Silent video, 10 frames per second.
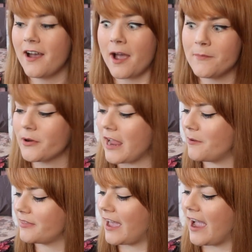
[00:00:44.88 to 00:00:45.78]
I'm okay
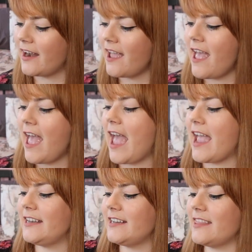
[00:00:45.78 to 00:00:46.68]
with that.
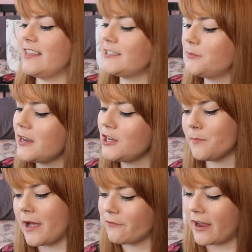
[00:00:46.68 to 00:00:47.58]
And this one
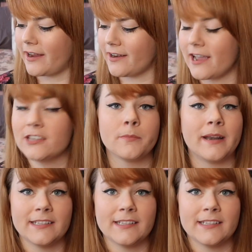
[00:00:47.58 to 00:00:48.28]
you might recognize from an